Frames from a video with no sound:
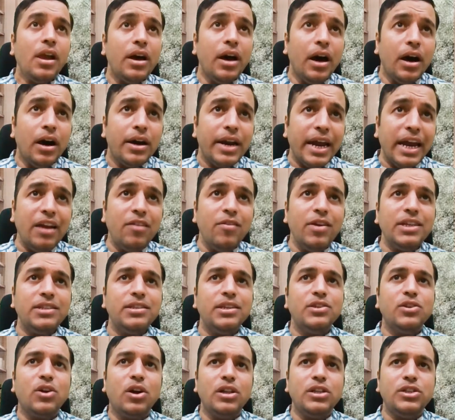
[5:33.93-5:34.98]
railways
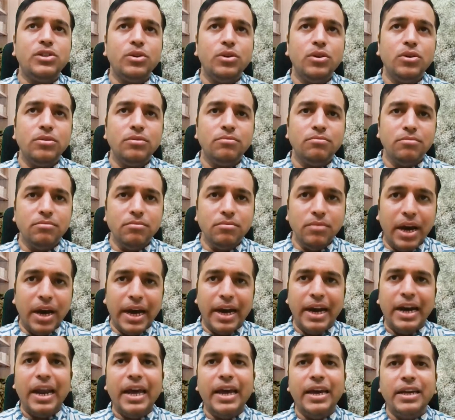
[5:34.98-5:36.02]
is also
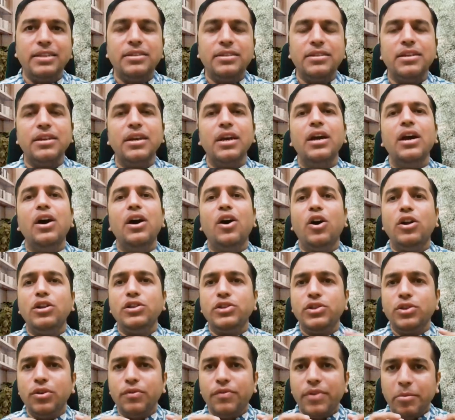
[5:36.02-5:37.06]
analyzed
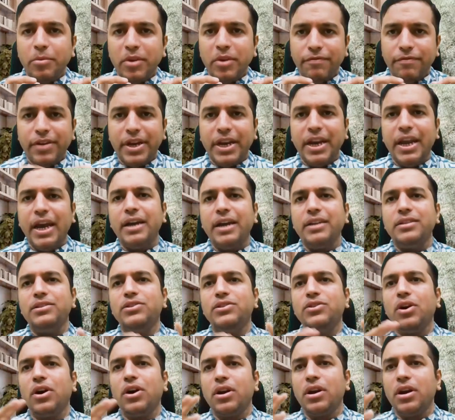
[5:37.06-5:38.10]
also from a finance
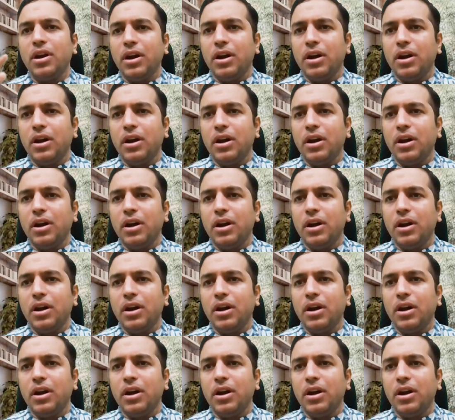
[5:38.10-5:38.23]
or